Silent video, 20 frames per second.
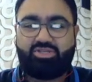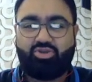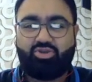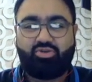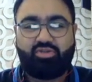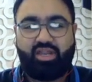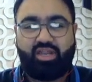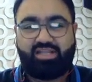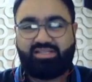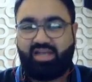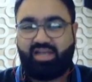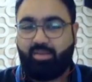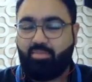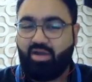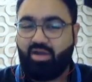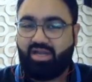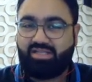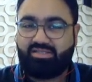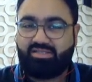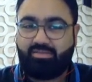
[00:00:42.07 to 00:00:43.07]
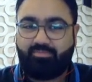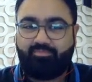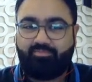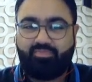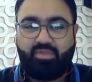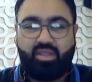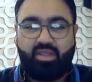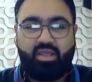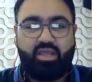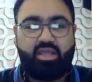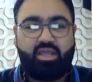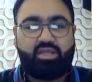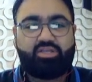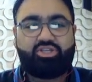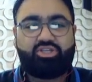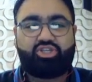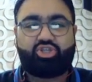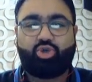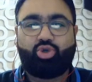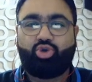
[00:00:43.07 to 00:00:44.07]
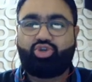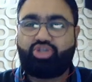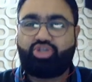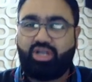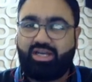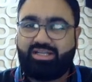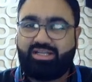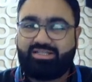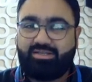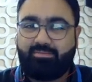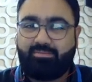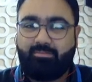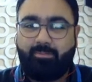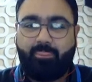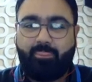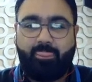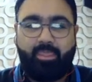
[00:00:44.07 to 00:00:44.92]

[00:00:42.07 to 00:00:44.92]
So there is liberalism, socialism,